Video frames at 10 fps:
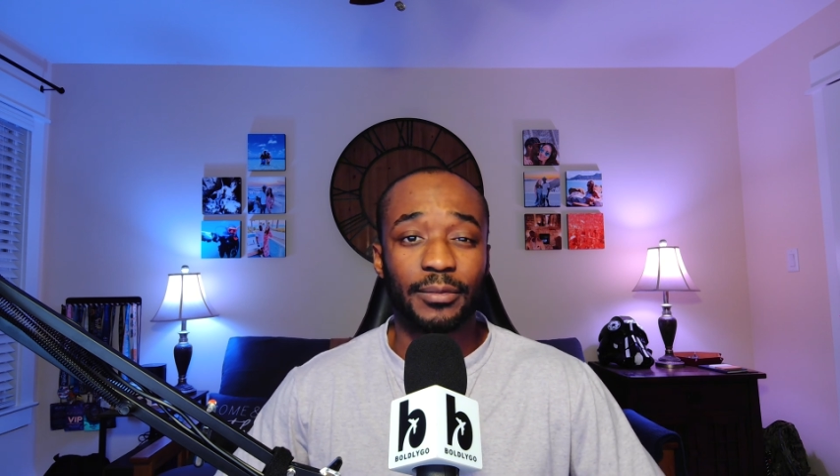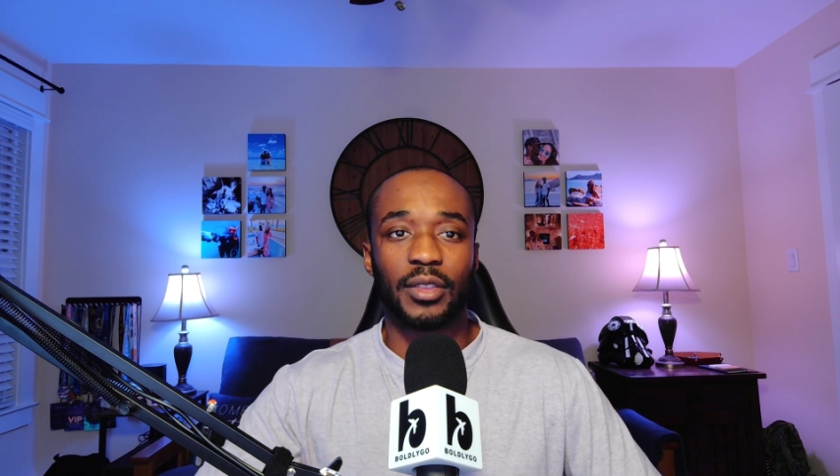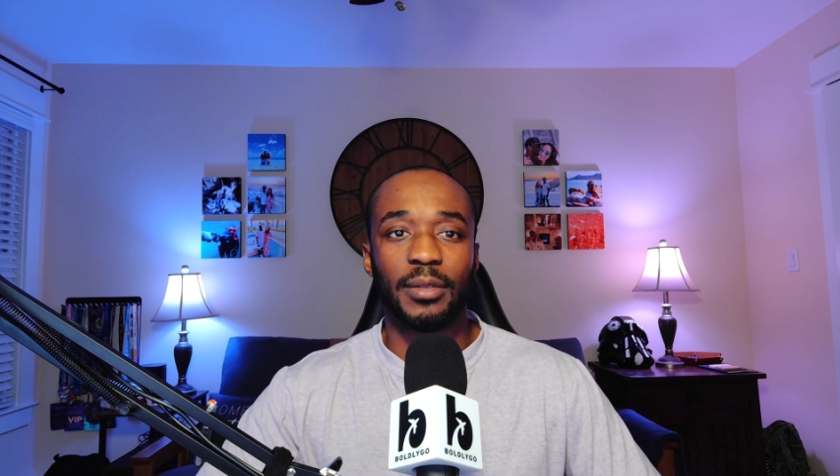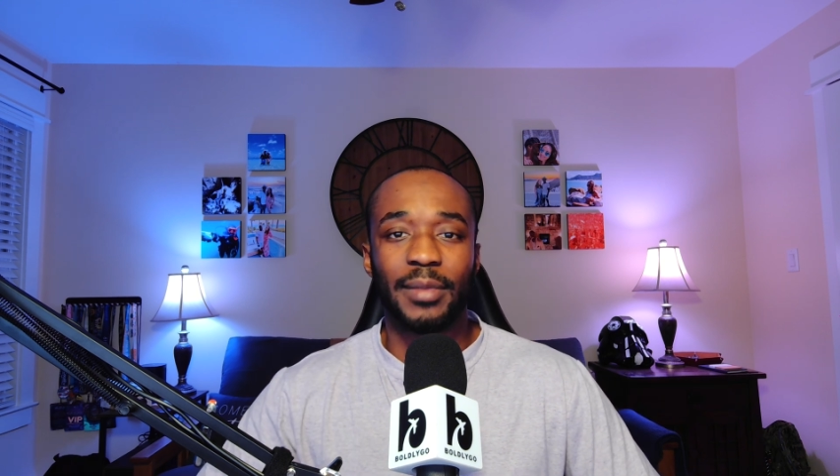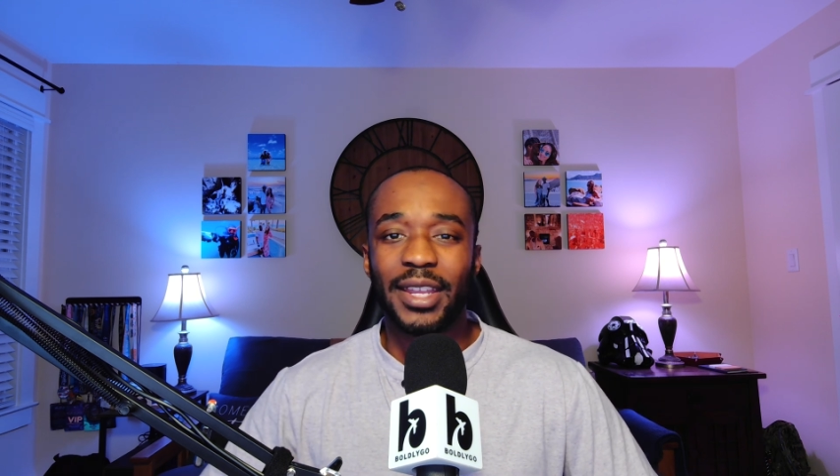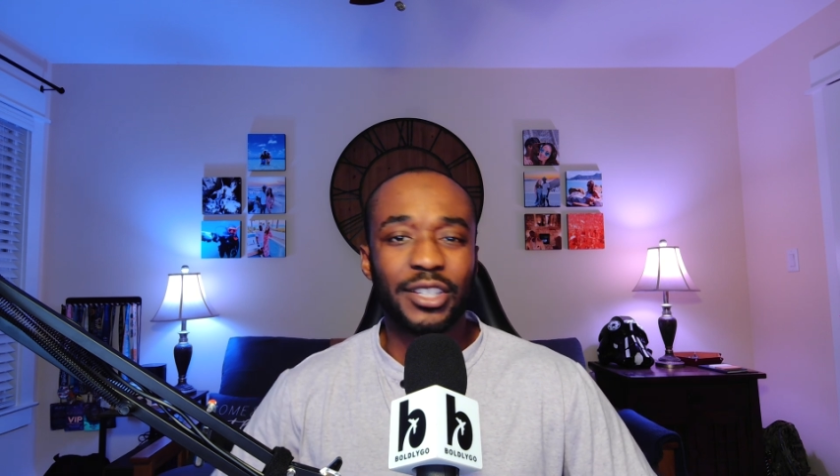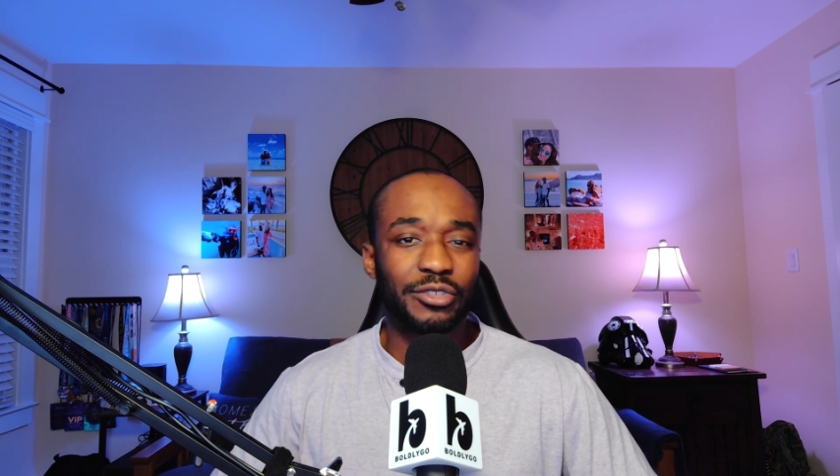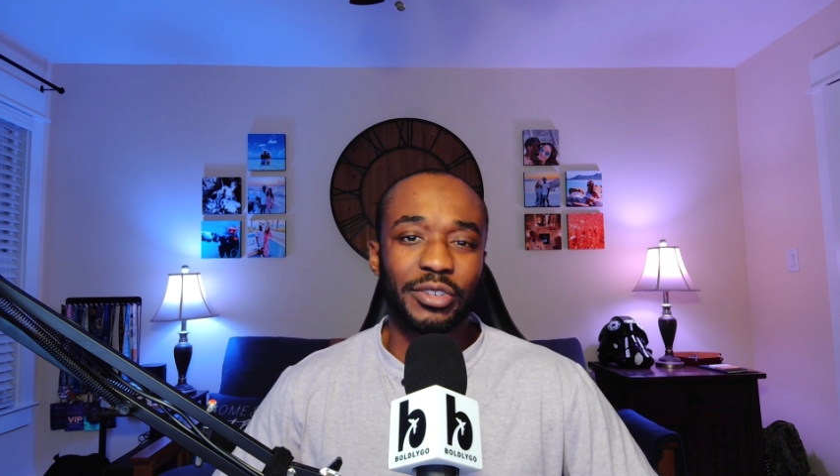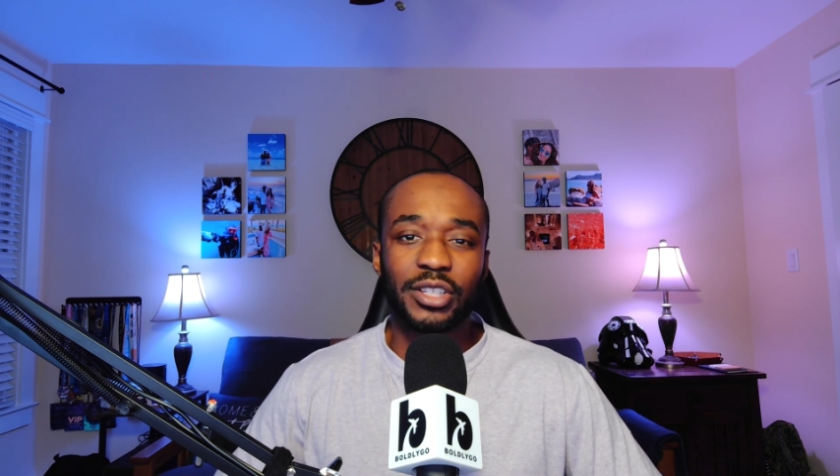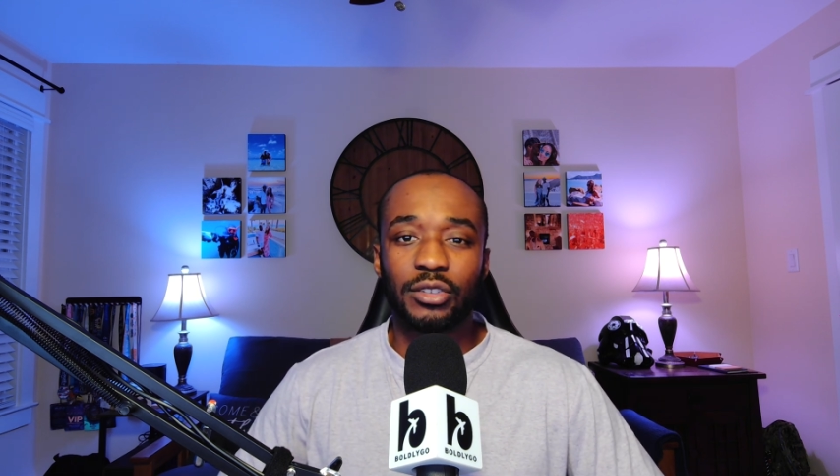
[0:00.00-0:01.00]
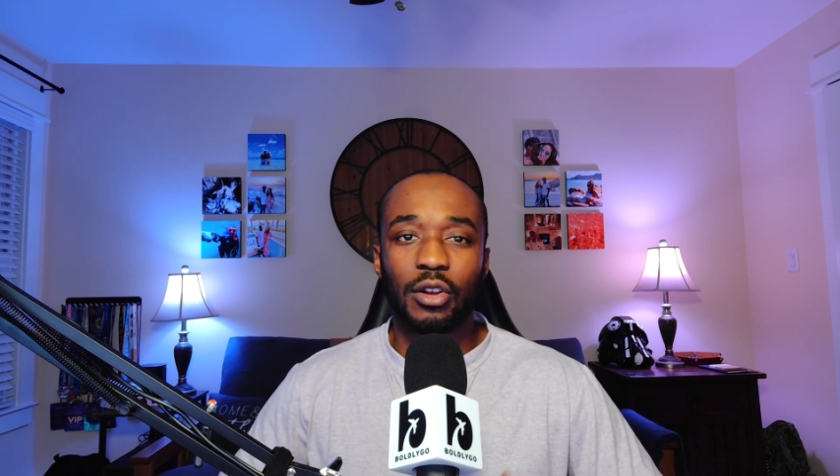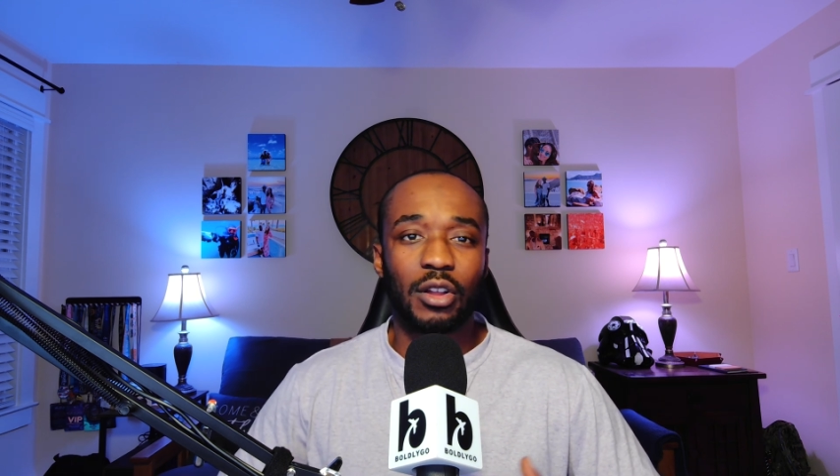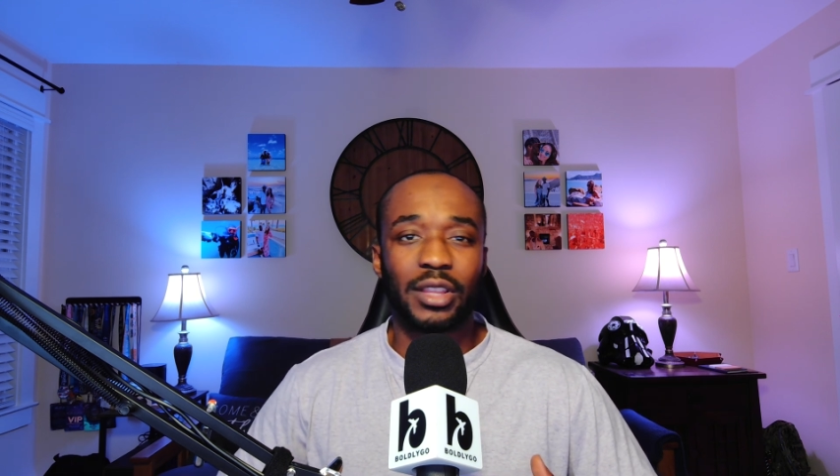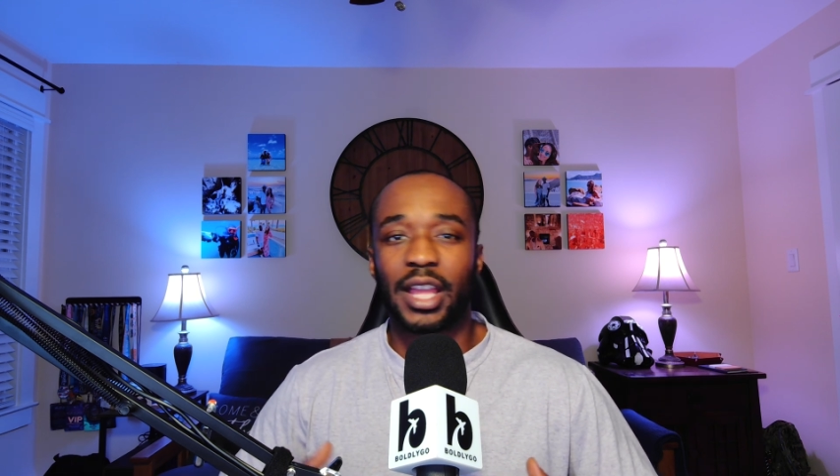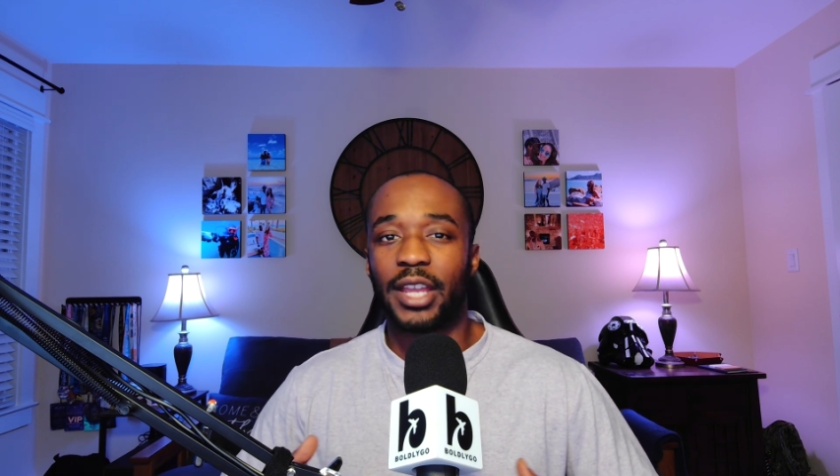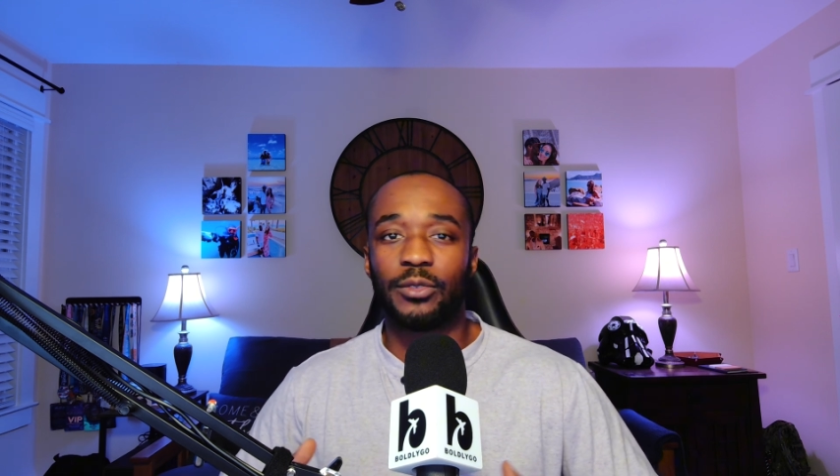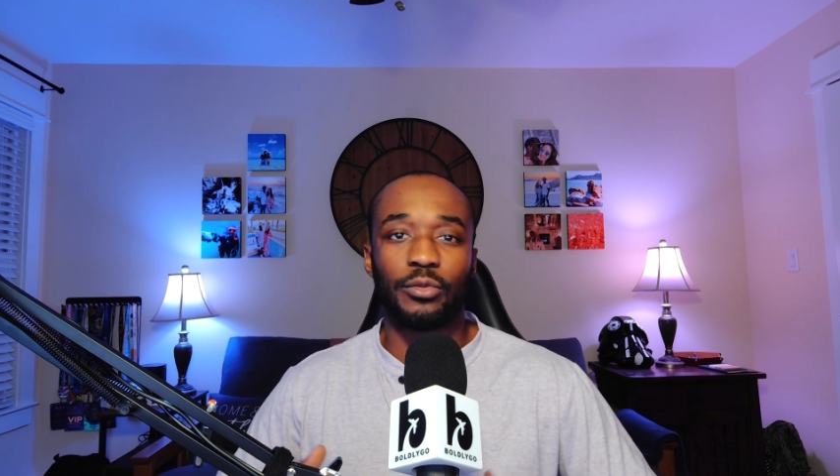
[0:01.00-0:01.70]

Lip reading: The main streets are all lined